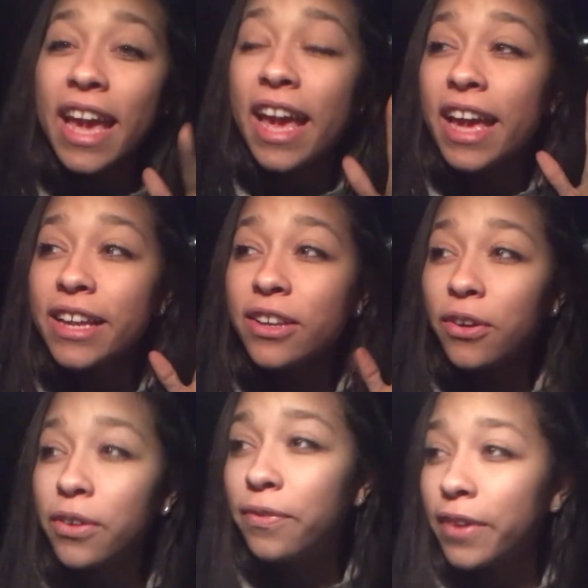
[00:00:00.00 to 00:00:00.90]
And
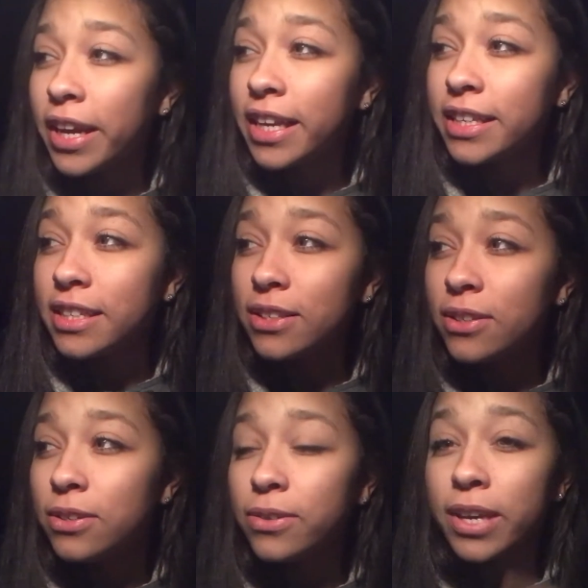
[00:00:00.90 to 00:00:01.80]
don't afraid
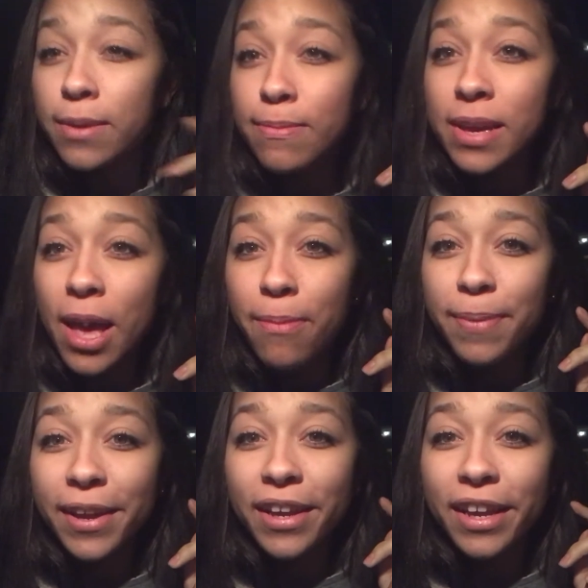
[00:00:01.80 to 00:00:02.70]
to hit me
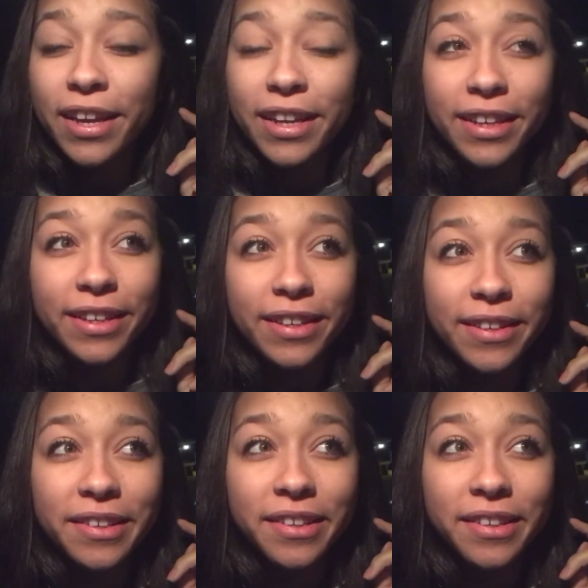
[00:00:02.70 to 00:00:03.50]
up and